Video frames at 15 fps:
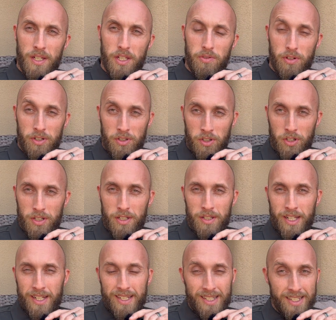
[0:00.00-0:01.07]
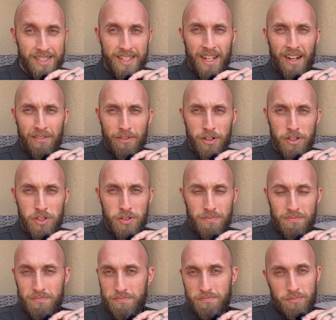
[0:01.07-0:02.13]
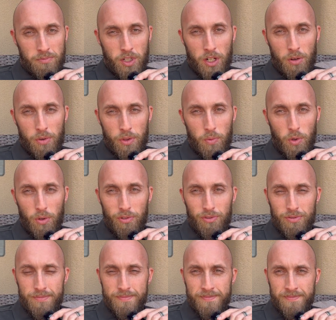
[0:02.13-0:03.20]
you want to look like at least the average, go with Wolf.